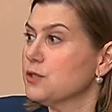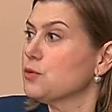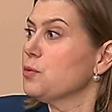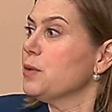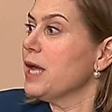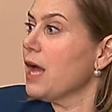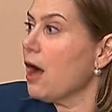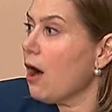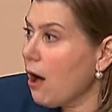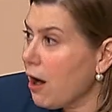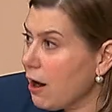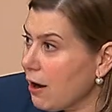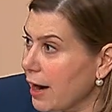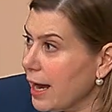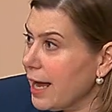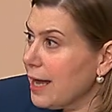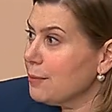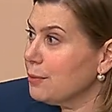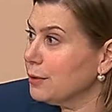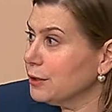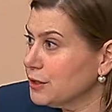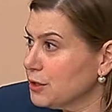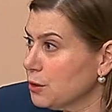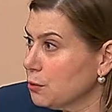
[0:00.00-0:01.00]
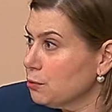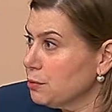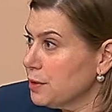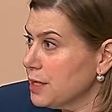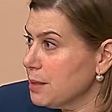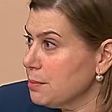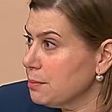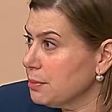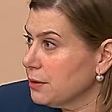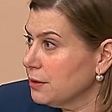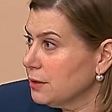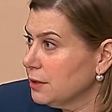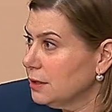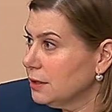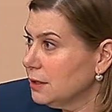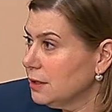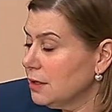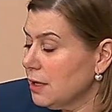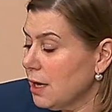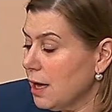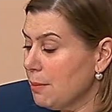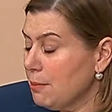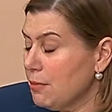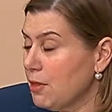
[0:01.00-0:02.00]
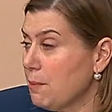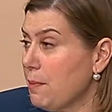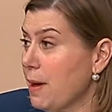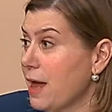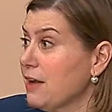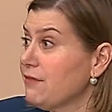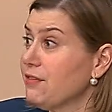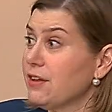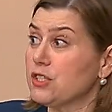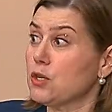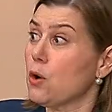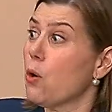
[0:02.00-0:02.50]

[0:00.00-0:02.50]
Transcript: We are able to reap the benefits,